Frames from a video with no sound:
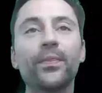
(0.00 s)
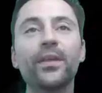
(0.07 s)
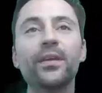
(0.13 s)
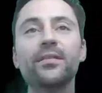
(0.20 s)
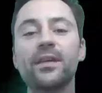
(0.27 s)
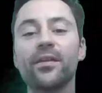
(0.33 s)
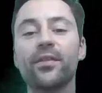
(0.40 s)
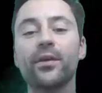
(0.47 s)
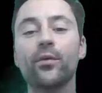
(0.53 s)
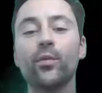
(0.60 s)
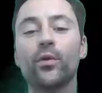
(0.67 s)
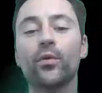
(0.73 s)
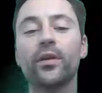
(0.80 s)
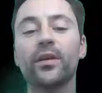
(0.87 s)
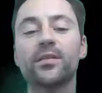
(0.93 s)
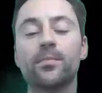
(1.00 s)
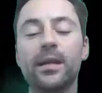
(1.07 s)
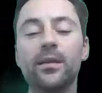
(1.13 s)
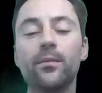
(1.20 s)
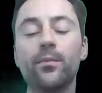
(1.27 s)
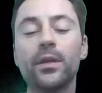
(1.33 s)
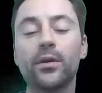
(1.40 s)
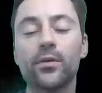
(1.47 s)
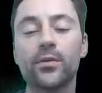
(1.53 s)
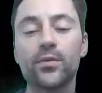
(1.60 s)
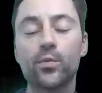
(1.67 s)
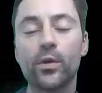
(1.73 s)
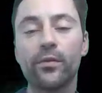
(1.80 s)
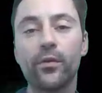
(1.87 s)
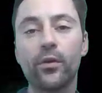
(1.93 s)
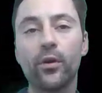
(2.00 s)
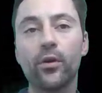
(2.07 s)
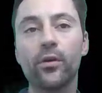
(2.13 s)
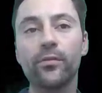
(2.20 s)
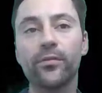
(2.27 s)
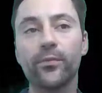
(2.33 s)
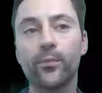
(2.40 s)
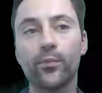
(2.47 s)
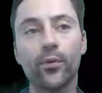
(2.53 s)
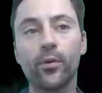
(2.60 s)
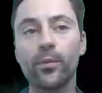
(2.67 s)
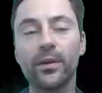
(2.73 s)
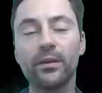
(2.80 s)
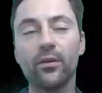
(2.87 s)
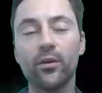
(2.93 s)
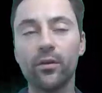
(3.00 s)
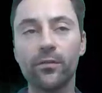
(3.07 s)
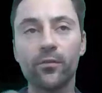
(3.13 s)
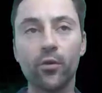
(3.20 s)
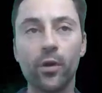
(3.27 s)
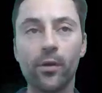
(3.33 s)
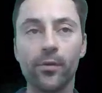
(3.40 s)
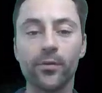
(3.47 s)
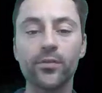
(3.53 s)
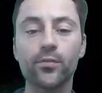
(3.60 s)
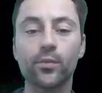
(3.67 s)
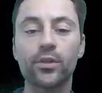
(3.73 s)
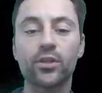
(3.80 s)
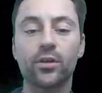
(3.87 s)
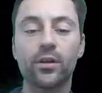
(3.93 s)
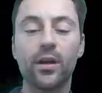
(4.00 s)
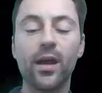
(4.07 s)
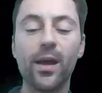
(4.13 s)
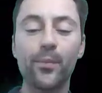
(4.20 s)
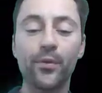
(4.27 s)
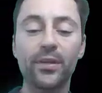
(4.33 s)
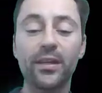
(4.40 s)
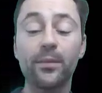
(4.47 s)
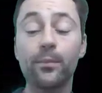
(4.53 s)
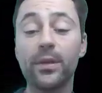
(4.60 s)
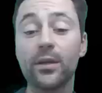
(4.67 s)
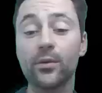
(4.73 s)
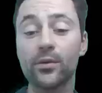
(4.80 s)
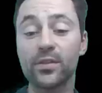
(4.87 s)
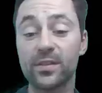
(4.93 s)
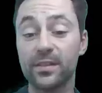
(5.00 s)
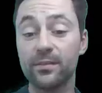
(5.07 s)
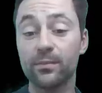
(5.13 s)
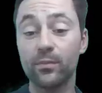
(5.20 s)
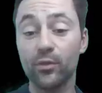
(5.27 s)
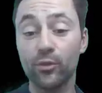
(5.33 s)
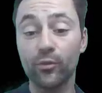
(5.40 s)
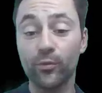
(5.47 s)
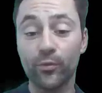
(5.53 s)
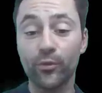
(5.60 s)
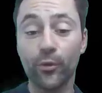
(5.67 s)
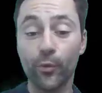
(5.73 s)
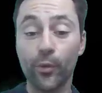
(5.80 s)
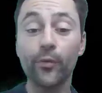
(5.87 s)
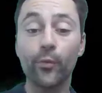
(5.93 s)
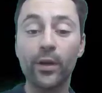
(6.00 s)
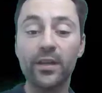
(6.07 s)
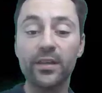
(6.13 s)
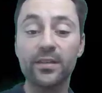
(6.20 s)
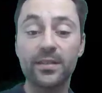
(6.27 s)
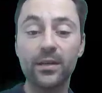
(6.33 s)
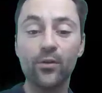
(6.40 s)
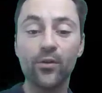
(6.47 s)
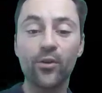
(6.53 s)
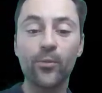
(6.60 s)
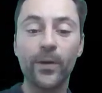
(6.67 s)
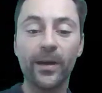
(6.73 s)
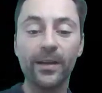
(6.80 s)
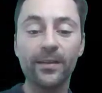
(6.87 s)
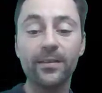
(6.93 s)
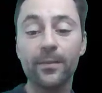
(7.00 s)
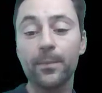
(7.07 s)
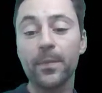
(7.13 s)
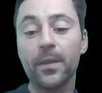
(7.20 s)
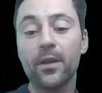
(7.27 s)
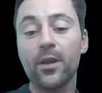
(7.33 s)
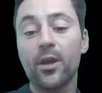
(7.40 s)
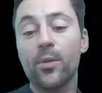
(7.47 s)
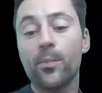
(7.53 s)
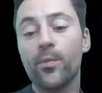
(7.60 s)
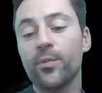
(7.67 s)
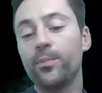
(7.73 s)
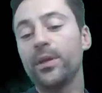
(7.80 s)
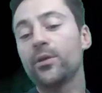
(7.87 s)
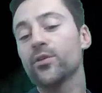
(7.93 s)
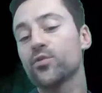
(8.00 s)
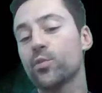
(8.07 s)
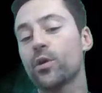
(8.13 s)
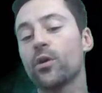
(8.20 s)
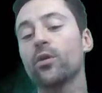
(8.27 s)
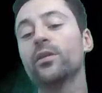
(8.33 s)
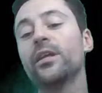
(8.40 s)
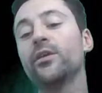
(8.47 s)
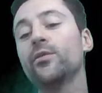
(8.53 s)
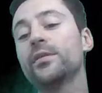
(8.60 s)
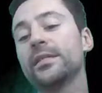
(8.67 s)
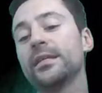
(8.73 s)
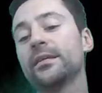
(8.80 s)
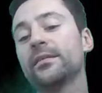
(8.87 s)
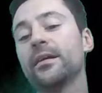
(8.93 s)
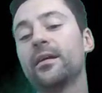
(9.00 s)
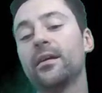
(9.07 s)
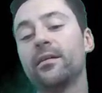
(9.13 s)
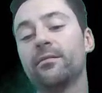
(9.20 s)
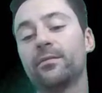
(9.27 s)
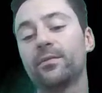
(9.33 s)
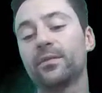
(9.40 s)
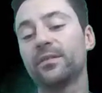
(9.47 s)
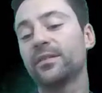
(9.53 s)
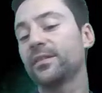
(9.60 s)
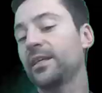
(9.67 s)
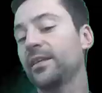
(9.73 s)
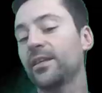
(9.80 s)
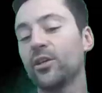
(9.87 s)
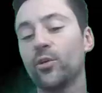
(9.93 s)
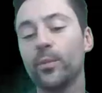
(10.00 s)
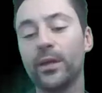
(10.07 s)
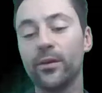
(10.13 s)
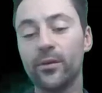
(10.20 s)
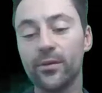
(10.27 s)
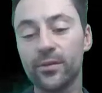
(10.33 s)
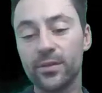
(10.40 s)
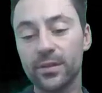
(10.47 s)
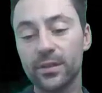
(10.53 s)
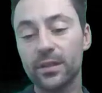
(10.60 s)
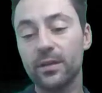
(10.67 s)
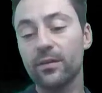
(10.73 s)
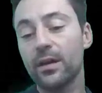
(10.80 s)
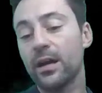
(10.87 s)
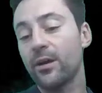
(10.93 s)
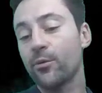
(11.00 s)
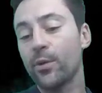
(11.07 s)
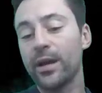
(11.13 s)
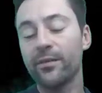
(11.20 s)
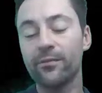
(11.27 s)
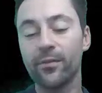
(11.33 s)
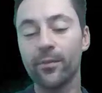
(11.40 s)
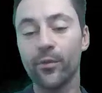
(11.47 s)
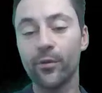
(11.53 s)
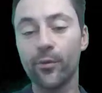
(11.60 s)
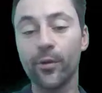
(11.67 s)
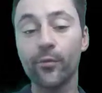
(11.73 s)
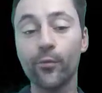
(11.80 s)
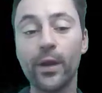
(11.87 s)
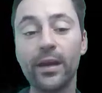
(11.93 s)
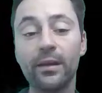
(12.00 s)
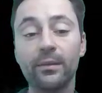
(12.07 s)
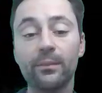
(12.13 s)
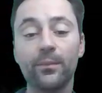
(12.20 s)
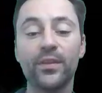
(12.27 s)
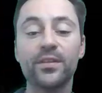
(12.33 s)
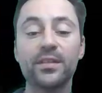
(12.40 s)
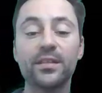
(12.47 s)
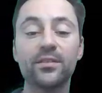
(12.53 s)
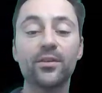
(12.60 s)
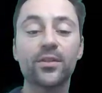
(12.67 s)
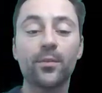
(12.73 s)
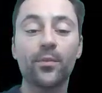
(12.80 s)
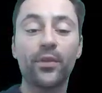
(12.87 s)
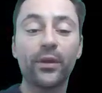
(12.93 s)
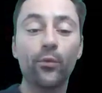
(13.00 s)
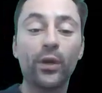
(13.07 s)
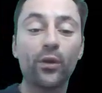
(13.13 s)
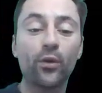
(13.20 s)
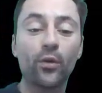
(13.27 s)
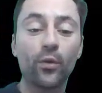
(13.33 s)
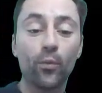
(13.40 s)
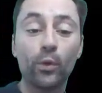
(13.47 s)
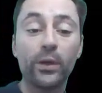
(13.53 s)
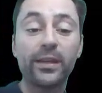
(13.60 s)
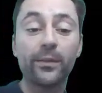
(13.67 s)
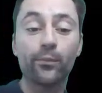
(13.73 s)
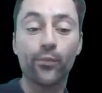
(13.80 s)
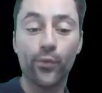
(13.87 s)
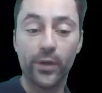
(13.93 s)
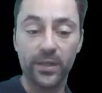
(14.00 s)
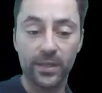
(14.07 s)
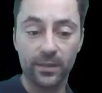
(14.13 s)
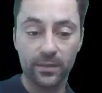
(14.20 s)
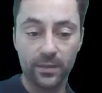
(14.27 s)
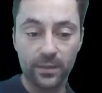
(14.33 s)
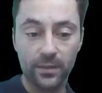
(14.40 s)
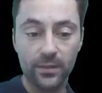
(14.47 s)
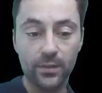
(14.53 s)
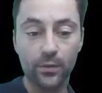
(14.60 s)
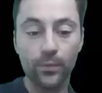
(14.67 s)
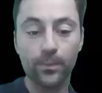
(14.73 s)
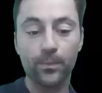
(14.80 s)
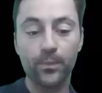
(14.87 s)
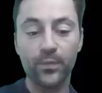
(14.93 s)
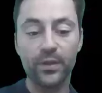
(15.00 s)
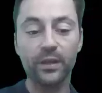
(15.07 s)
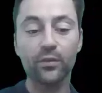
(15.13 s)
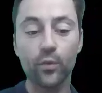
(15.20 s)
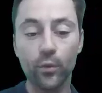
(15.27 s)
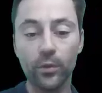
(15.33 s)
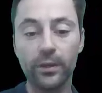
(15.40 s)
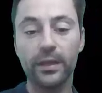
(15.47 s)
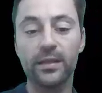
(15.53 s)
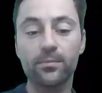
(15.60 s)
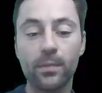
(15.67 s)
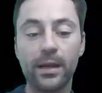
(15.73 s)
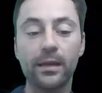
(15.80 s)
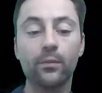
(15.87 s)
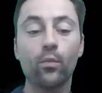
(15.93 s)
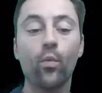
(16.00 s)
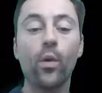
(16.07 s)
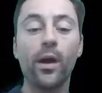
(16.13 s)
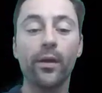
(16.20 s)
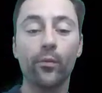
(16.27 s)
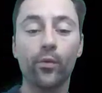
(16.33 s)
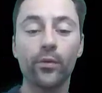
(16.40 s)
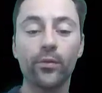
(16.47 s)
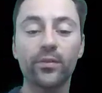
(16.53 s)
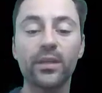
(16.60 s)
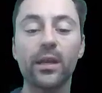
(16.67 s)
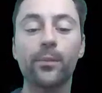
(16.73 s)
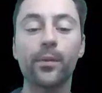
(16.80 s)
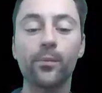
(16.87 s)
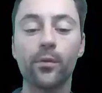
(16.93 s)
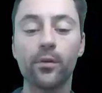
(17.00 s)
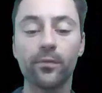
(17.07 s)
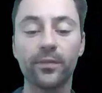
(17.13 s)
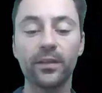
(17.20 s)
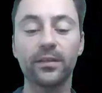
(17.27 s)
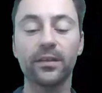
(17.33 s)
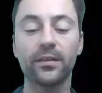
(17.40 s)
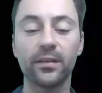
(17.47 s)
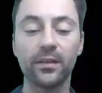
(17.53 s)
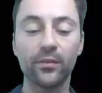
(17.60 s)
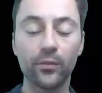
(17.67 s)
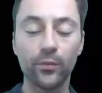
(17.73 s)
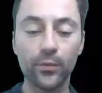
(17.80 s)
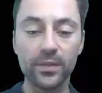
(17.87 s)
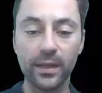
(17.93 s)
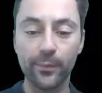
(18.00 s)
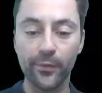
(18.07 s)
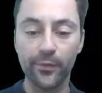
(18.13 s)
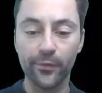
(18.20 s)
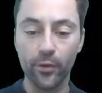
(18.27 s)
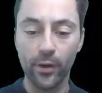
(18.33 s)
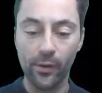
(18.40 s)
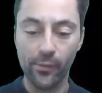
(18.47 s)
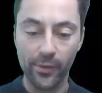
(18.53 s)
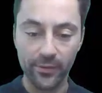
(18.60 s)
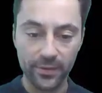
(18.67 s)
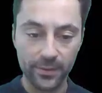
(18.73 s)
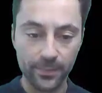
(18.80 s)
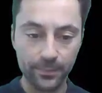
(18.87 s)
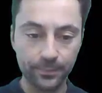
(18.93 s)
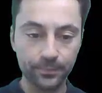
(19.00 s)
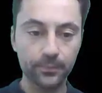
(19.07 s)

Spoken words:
this I think we could explain because we have probably a lot of goarounds which are happening because the runway is still occupied, but because we're only using data 10 kilometers away from the runway, this is not something we can predict. So that could explain why we're not capable of detecting those type of goarounds.